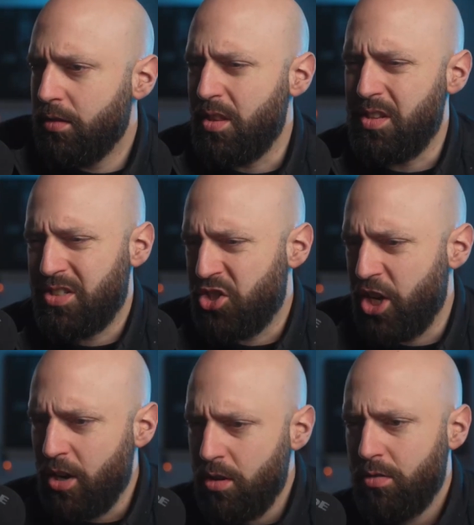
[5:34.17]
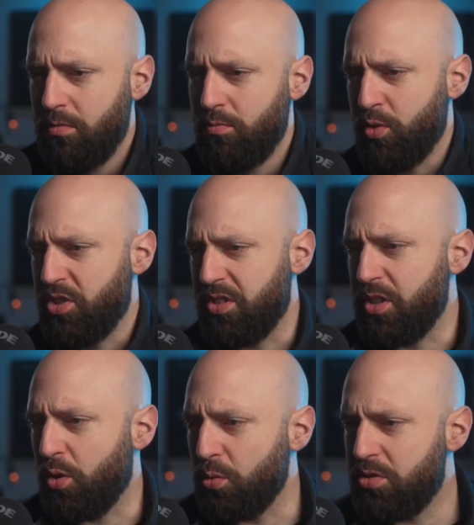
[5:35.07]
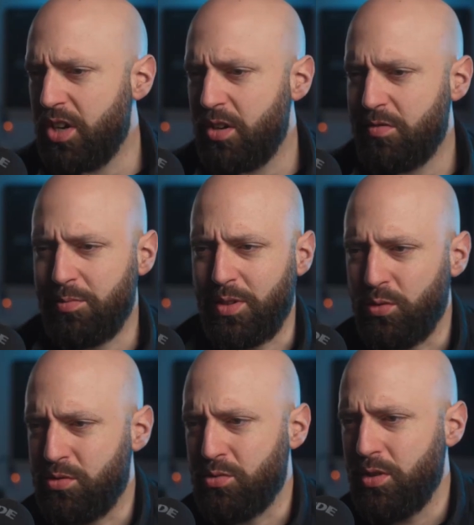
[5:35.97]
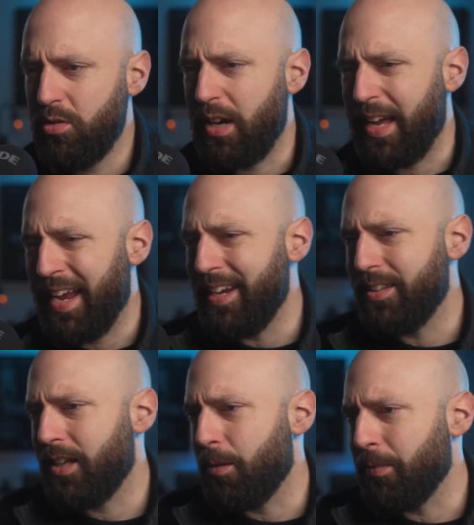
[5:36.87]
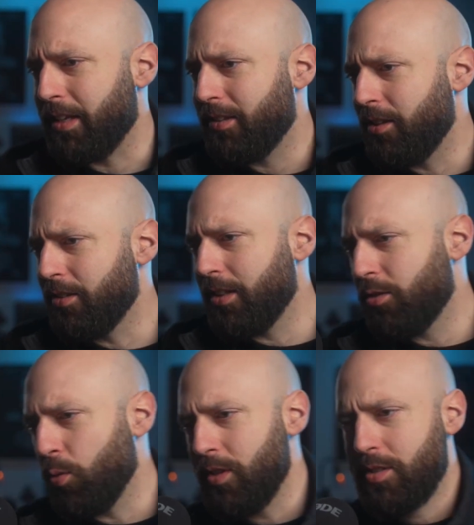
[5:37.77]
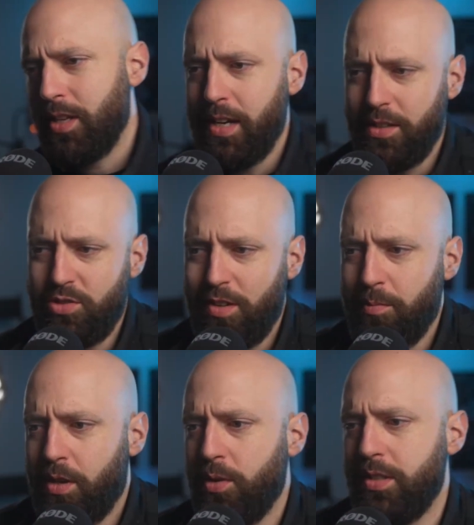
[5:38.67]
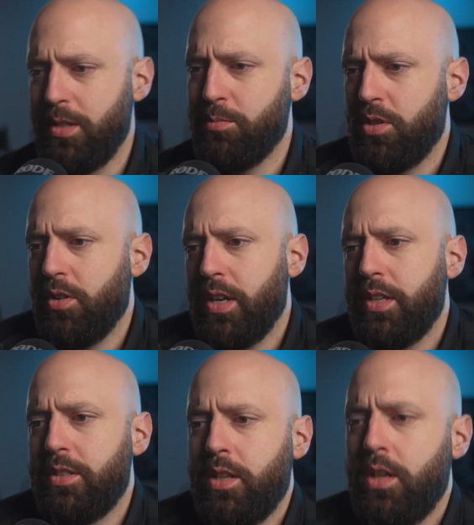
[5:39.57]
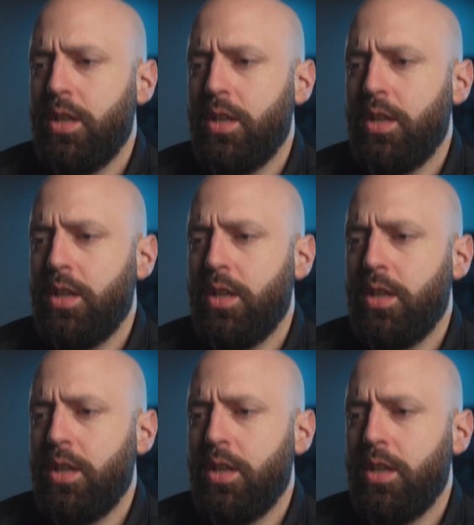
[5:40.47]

This chair, which is the old chair from the old studio, I hate it. I'm like tilting to one side and it's driving me crazy. I'm sorry, guys.